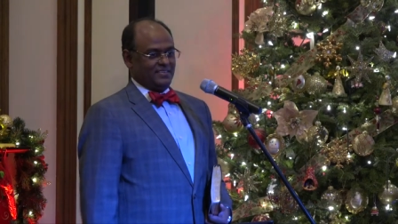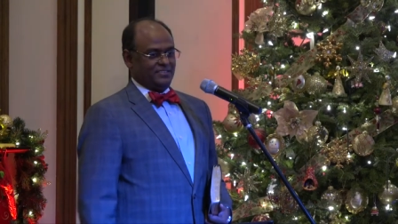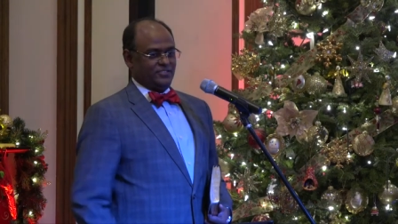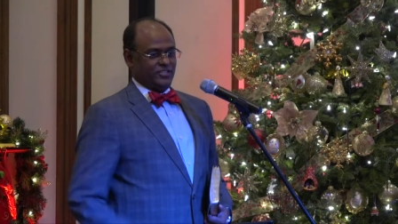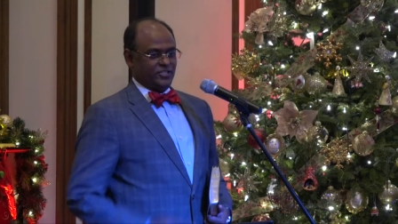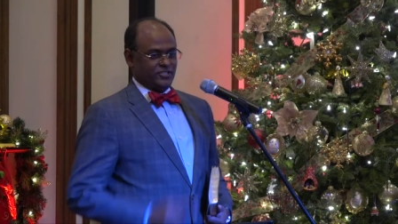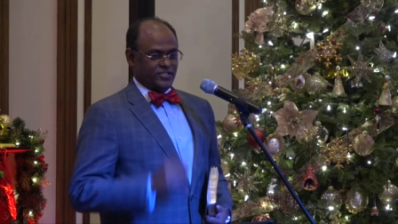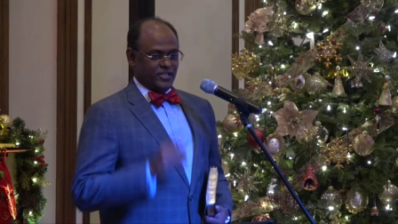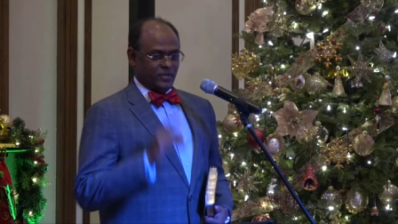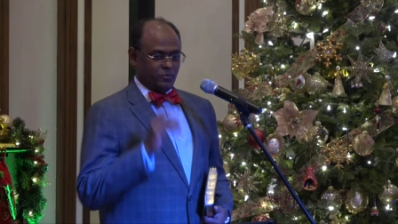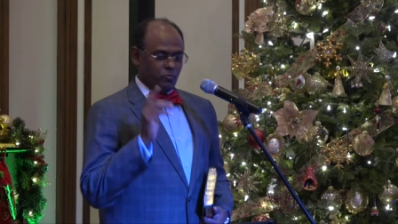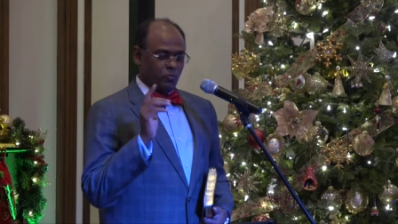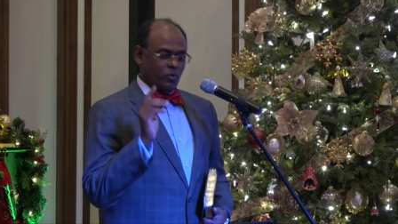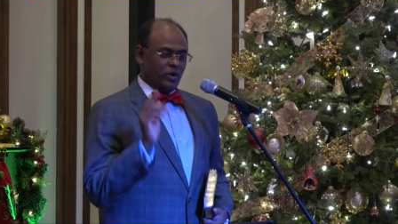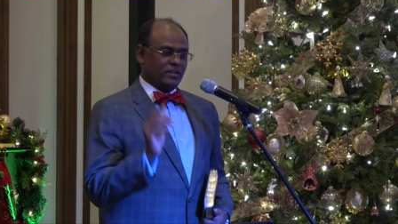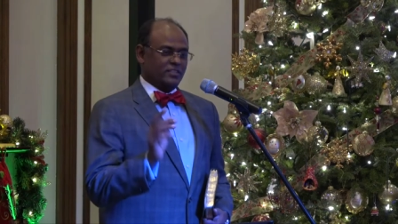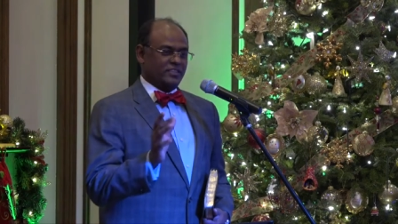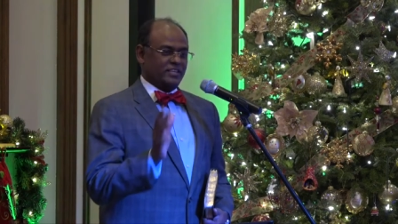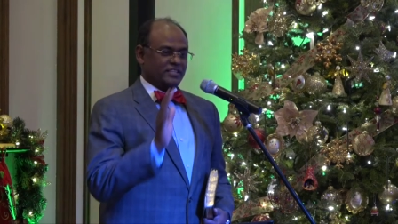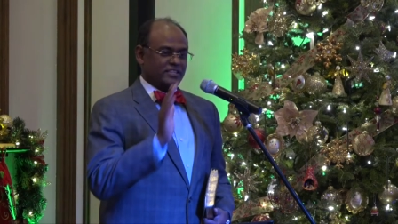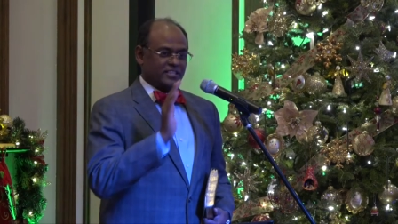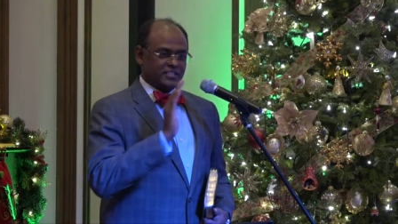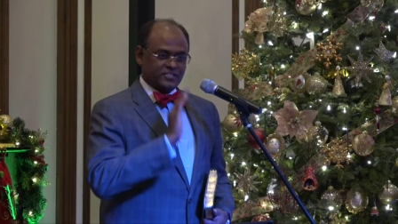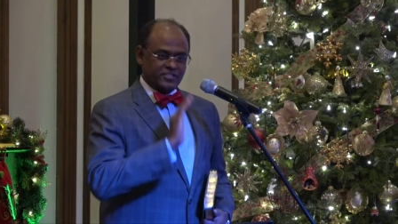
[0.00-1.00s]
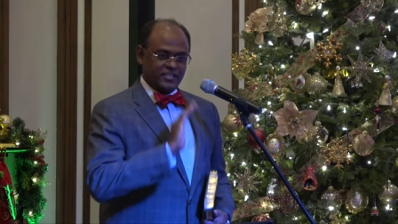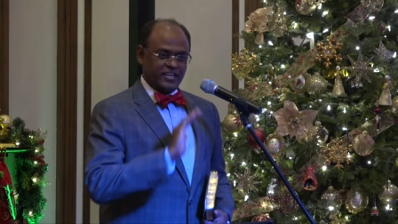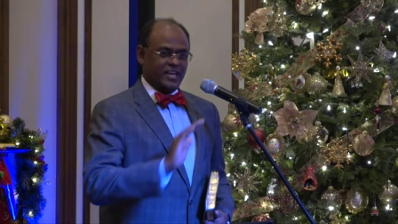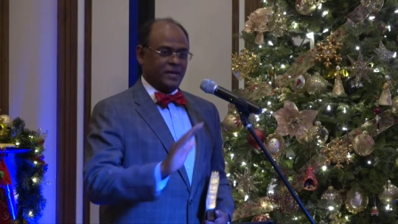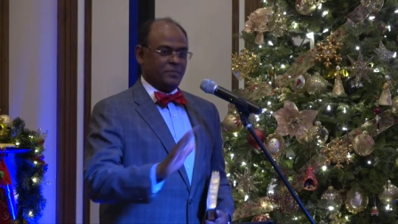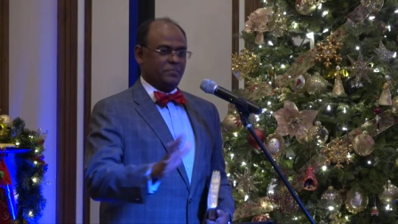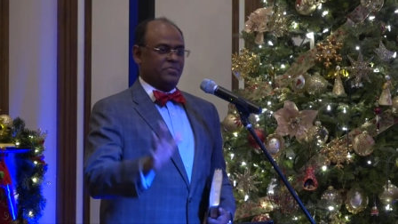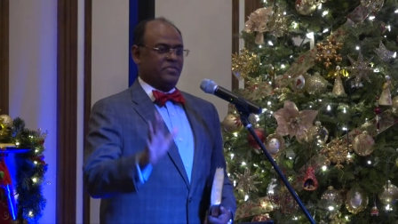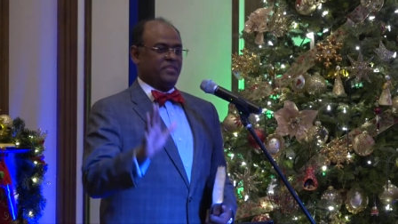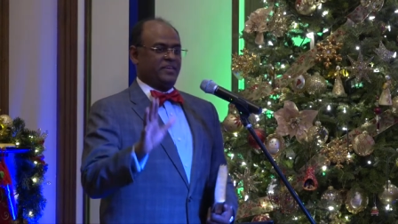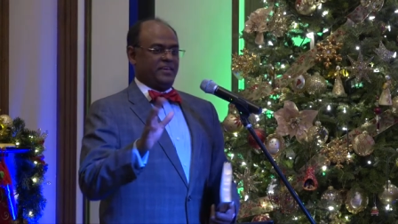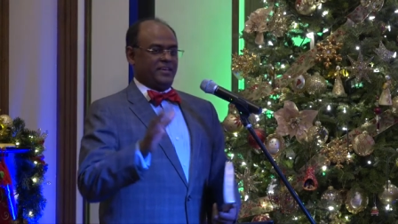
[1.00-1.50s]
Just that one thing, the
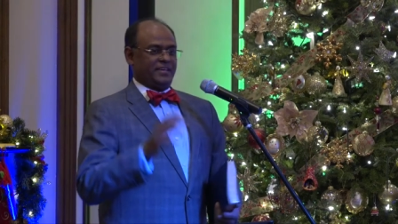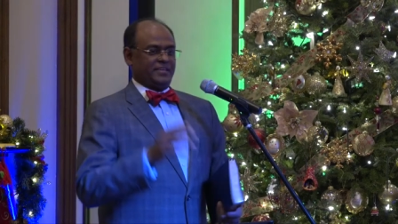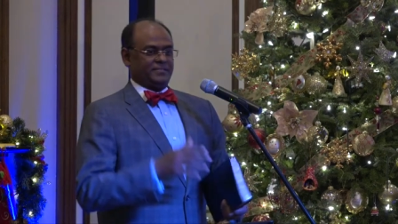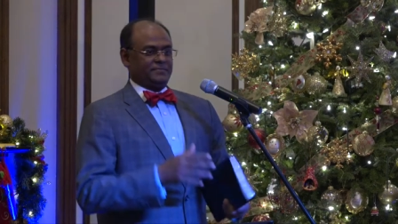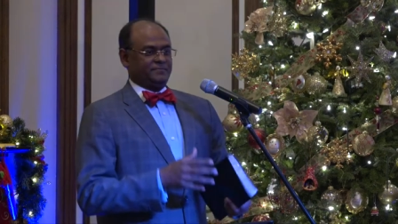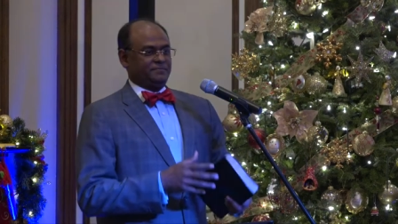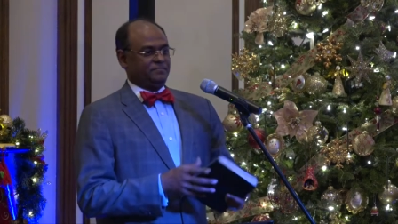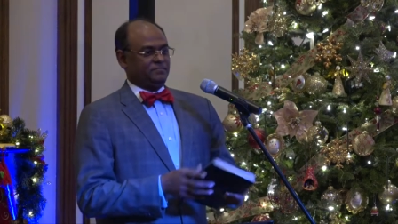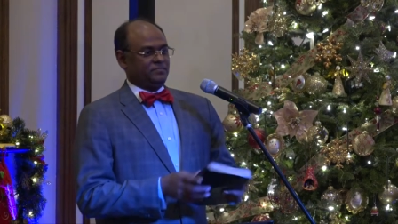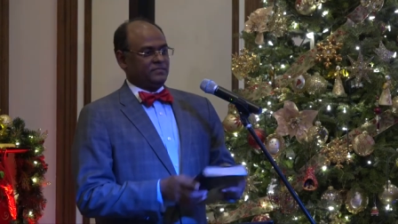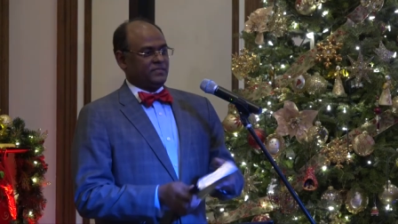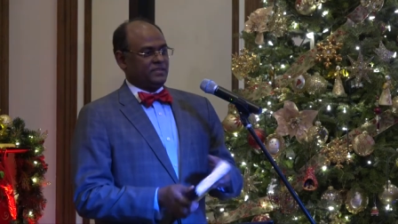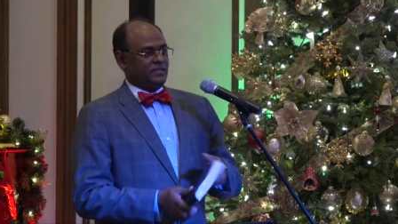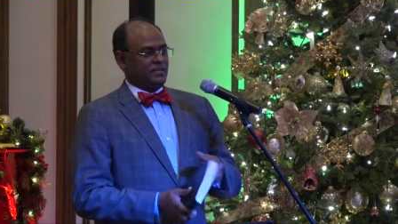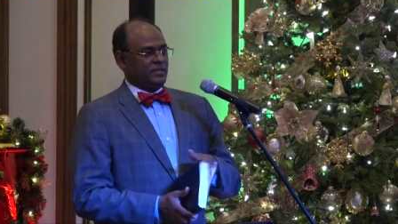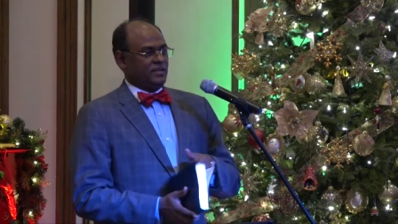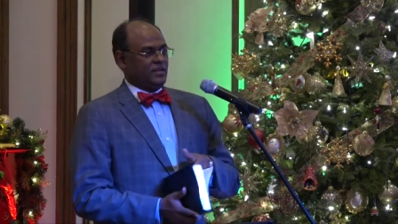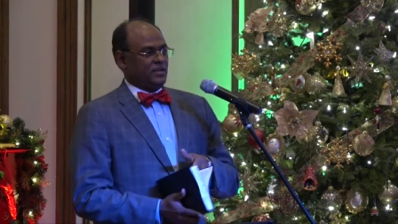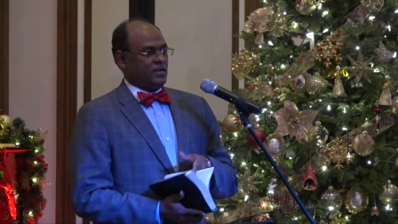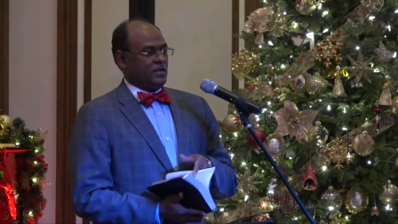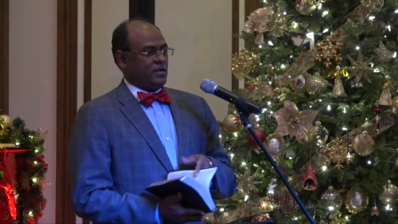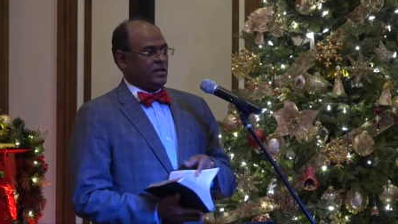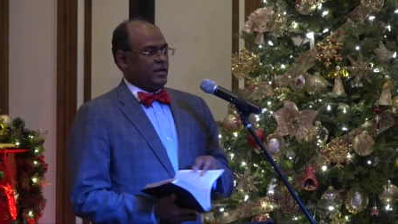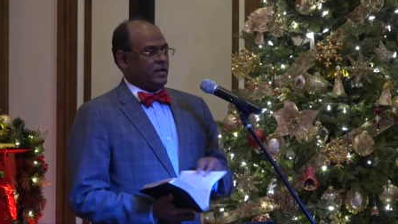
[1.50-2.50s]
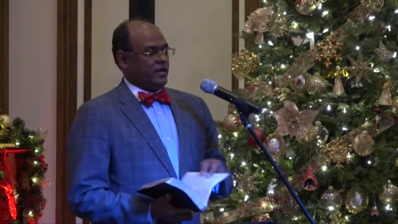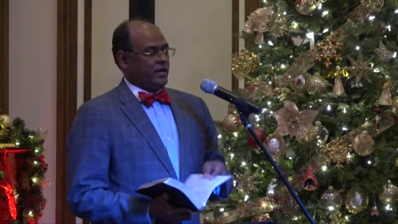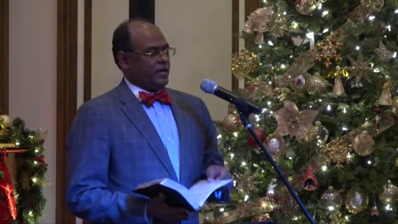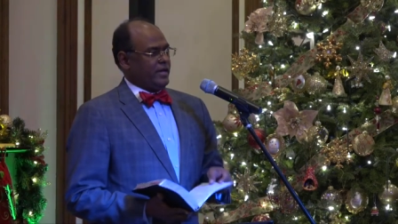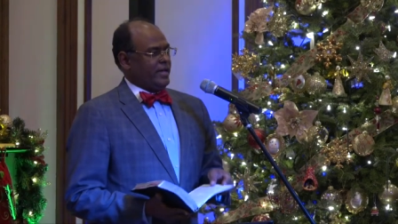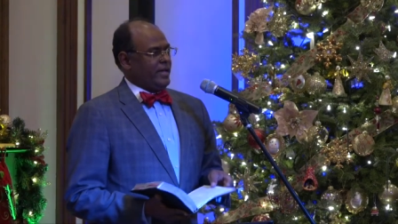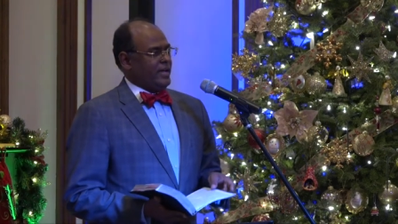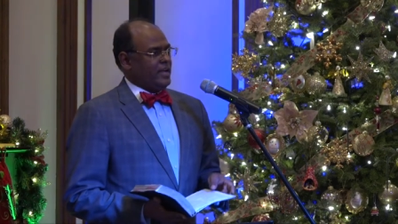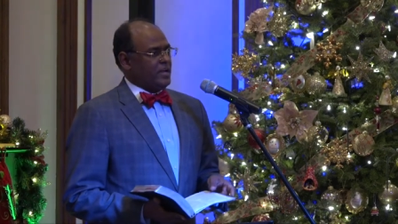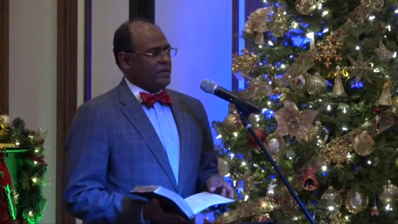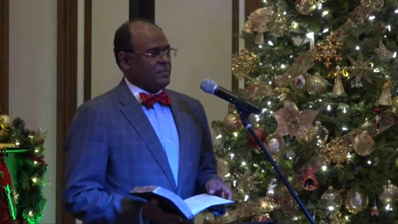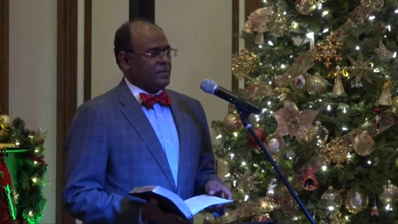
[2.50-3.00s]
same thing.
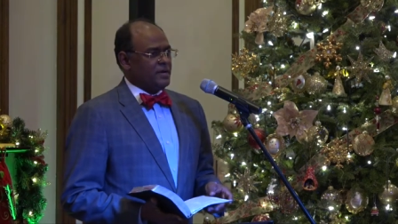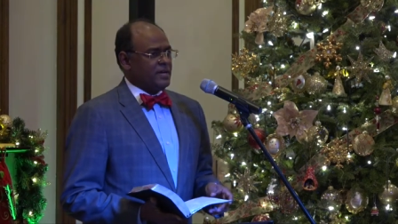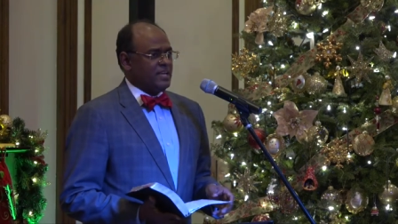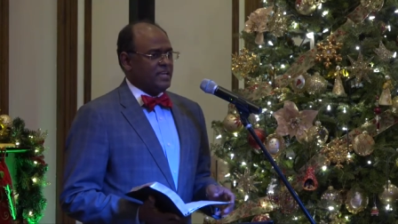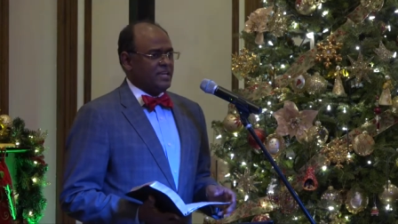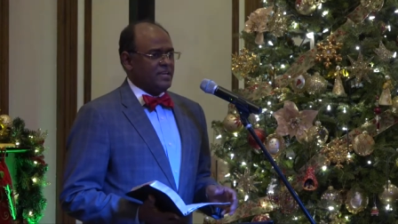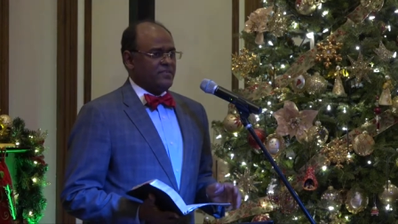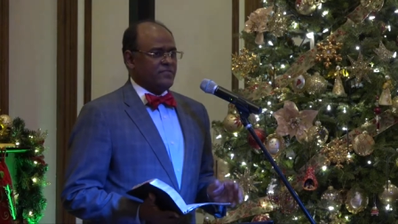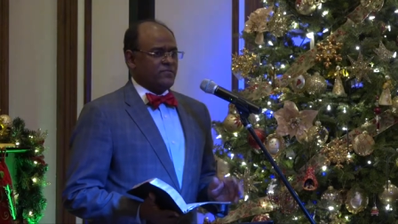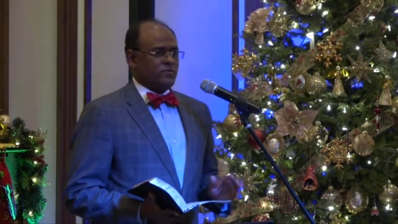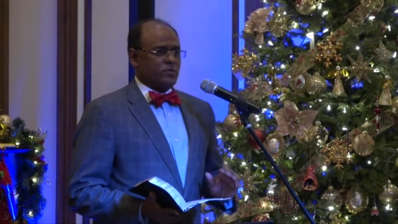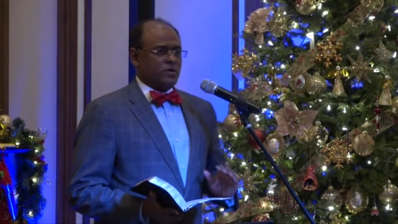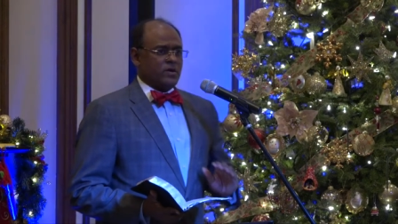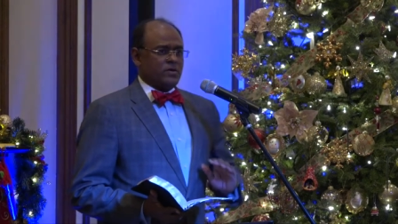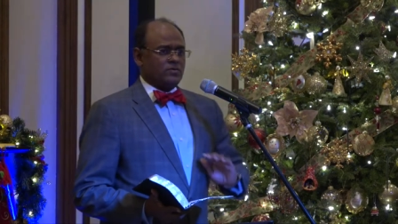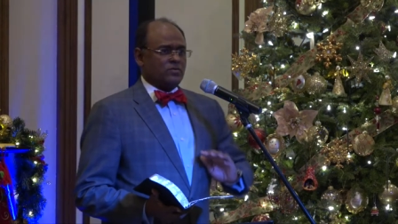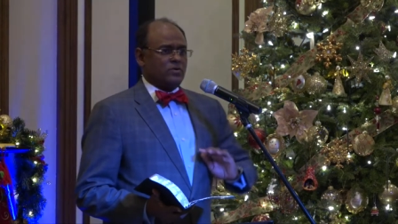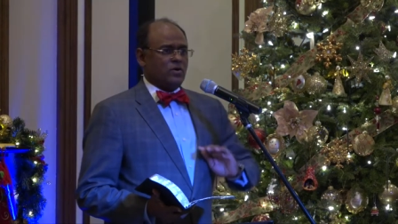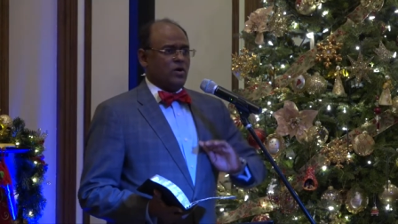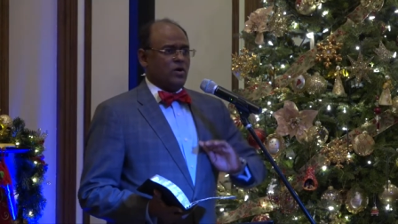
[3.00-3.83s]
Adam and Eve could have